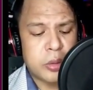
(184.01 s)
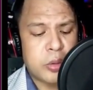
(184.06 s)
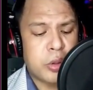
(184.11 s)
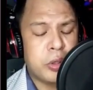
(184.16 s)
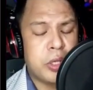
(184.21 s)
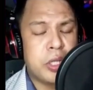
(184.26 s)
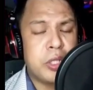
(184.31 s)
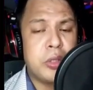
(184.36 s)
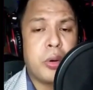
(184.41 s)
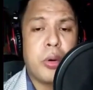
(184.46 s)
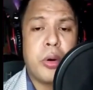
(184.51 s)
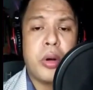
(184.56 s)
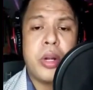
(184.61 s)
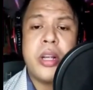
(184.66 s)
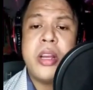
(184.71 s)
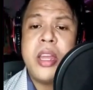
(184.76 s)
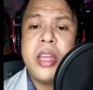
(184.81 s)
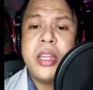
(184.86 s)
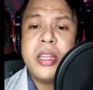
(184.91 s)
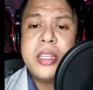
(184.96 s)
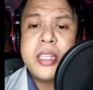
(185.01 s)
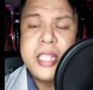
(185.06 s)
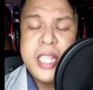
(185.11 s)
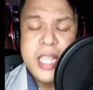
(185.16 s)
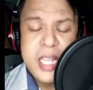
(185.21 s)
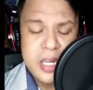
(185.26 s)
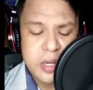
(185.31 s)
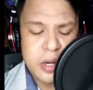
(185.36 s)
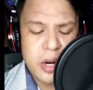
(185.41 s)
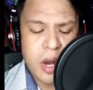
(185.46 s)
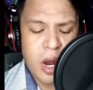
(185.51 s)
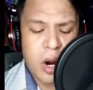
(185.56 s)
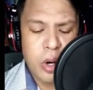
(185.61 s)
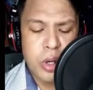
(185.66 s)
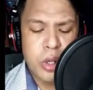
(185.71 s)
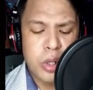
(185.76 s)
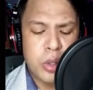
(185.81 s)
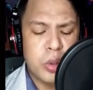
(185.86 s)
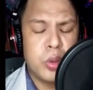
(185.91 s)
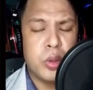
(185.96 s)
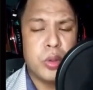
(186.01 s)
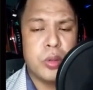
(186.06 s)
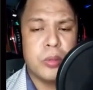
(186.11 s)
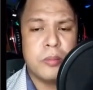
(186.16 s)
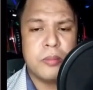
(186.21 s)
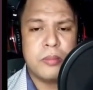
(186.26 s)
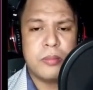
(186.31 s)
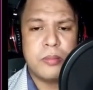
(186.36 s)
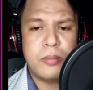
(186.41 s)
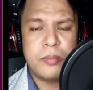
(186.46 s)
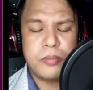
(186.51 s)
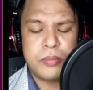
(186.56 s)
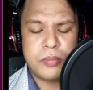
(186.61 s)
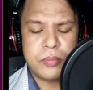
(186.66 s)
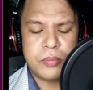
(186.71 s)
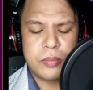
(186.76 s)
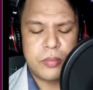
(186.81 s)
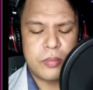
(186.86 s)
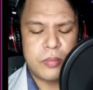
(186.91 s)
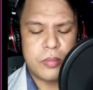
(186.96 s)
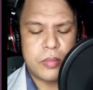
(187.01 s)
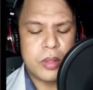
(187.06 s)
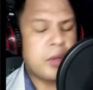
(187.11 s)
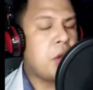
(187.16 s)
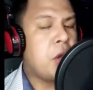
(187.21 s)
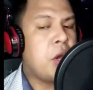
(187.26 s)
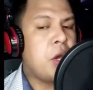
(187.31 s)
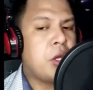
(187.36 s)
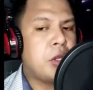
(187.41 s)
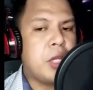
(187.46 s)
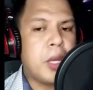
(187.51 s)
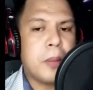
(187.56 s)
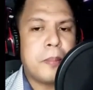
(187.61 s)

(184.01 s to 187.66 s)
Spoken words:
found some along the corridor near our room.